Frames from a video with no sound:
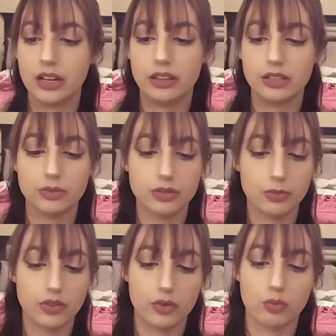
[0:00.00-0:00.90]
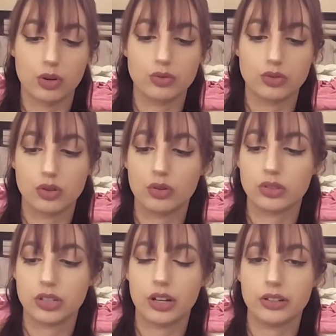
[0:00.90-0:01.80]
And this one's more of a rose
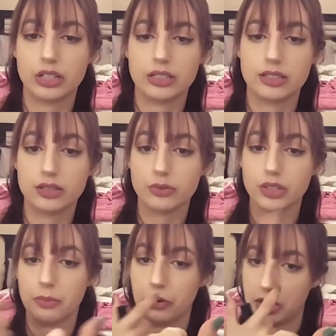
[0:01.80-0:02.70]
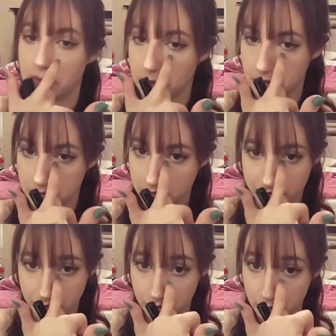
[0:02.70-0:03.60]
gold color. It's still really pretty, but it's more
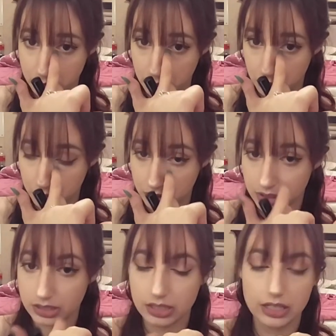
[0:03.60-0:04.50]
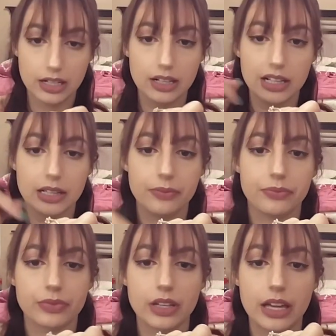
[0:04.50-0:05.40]
of a rose gold.
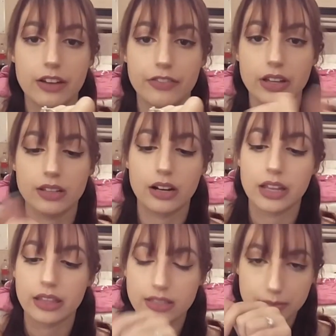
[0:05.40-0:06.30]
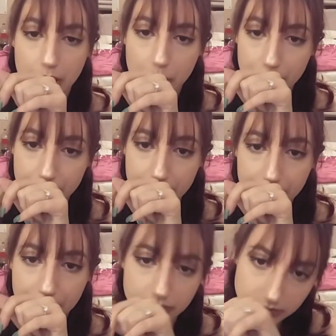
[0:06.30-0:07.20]
And I find that I like the smell
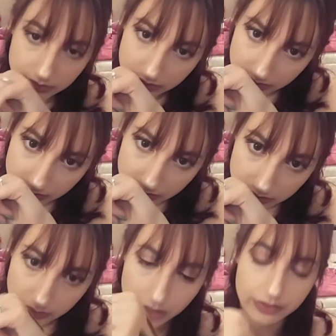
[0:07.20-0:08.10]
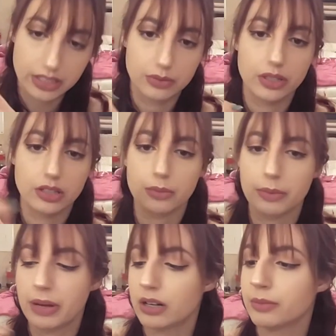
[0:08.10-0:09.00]
of this one a little bit
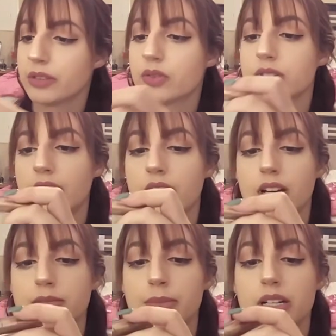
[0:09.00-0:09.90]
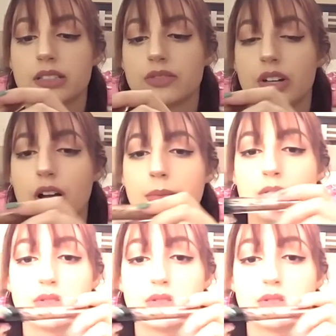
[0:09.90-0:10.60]
better, but of course Kylie Cosmetics is phenomenal,